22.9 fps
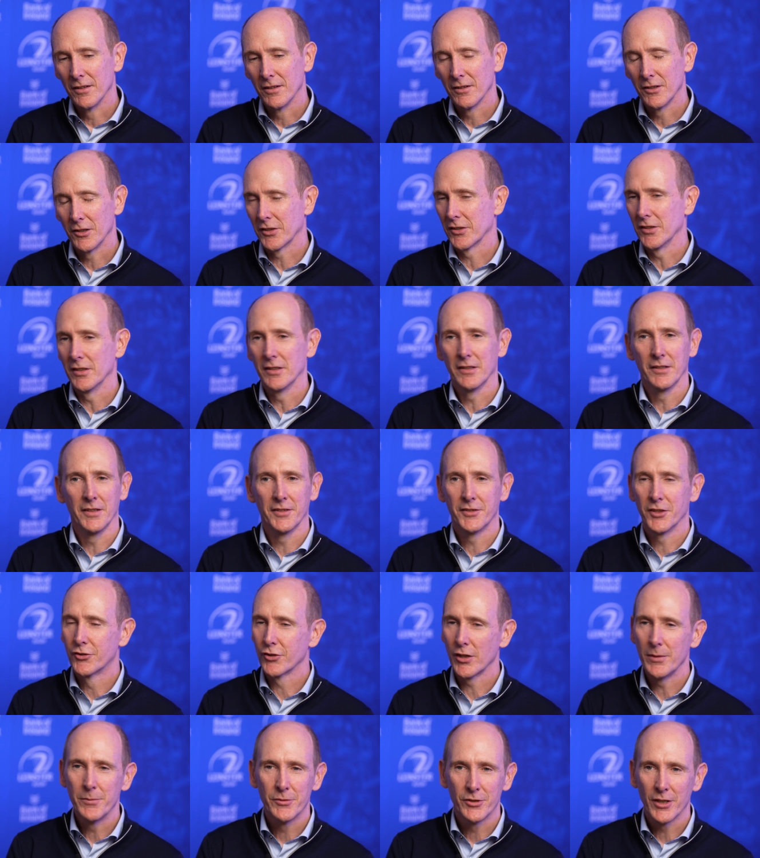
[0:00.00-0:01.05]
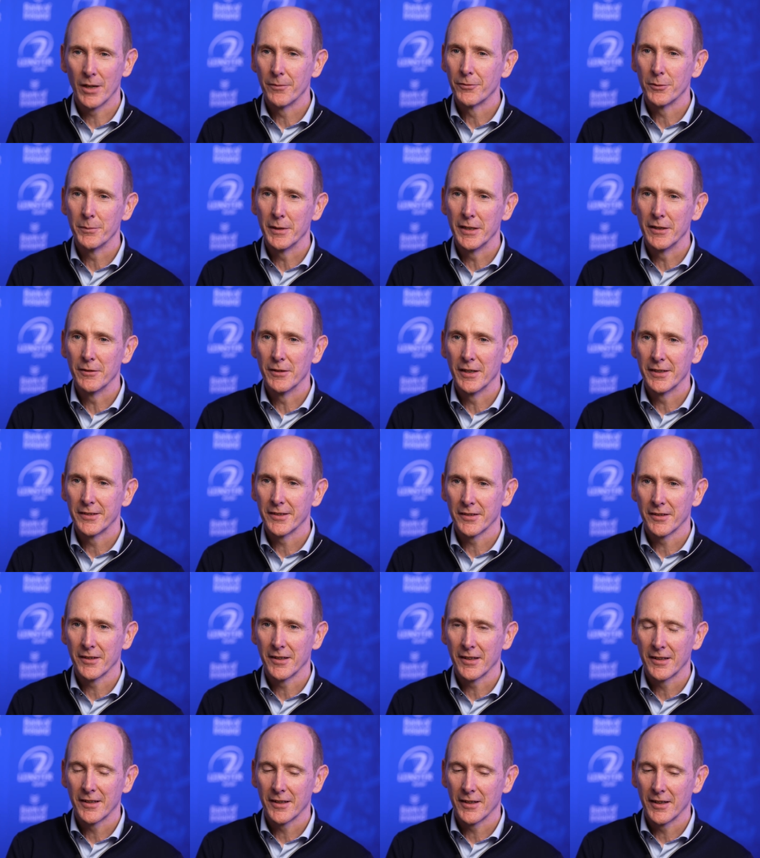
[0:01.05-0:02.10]
Oh, look, it's a dream job for me, right? I
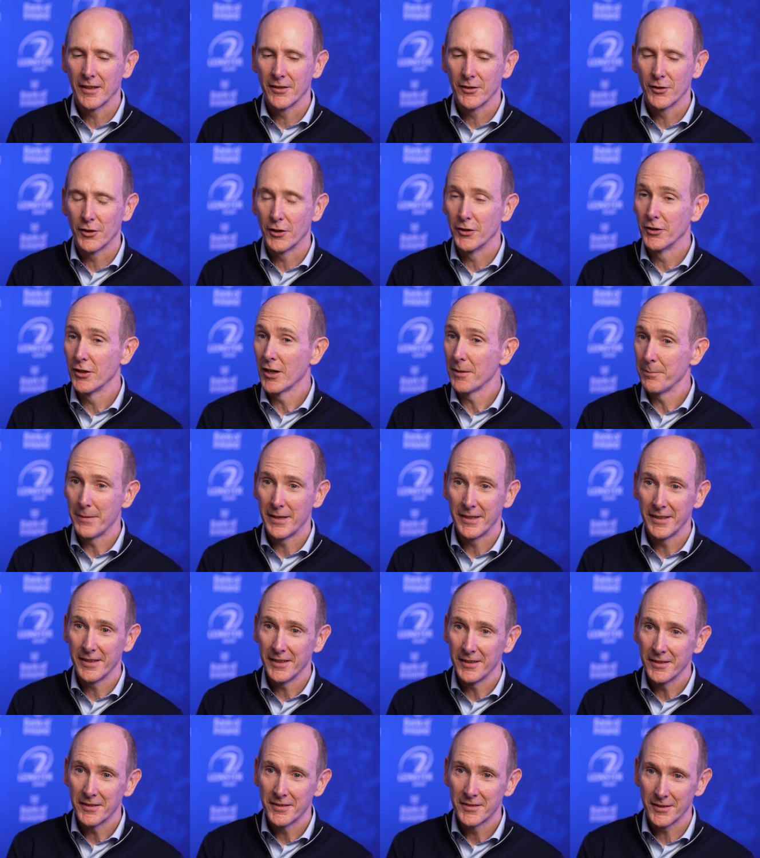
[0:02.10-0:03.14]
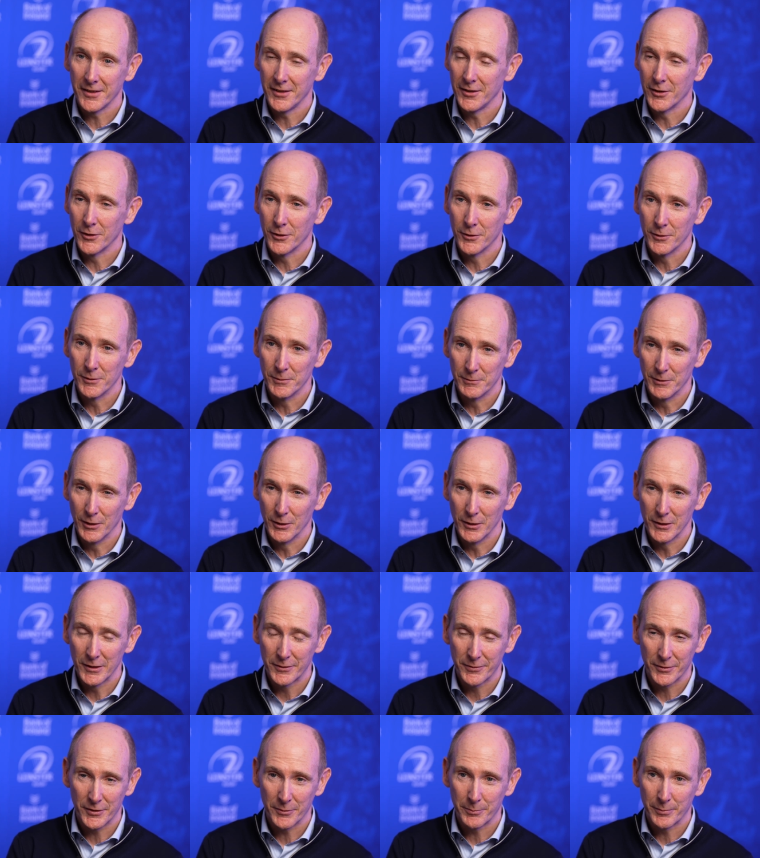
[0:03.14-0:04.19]
think uh, there are not many CEO
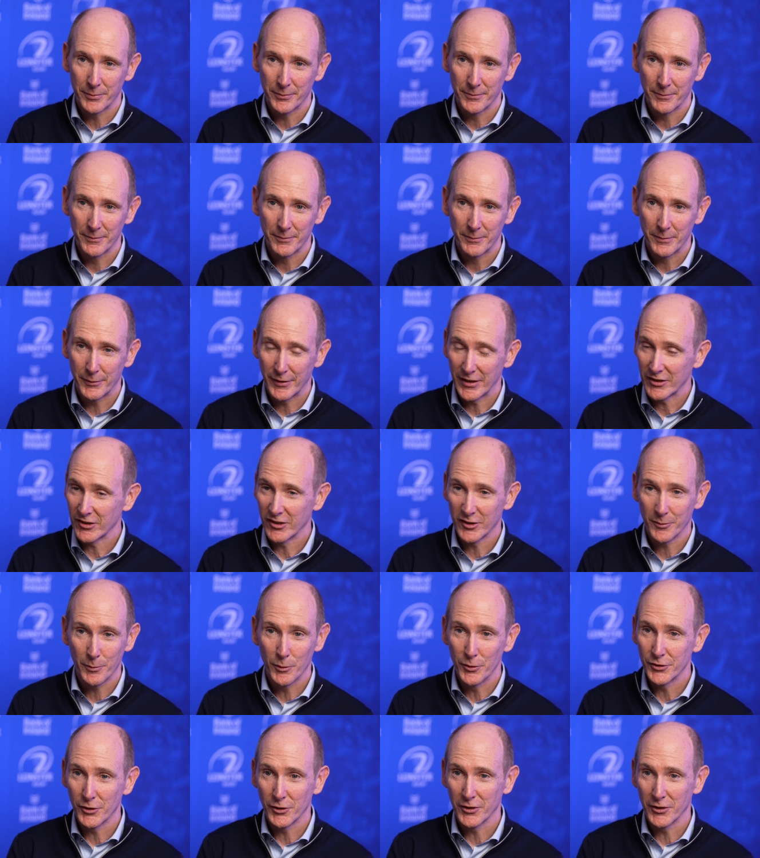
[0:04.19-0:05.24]
roles for professional sports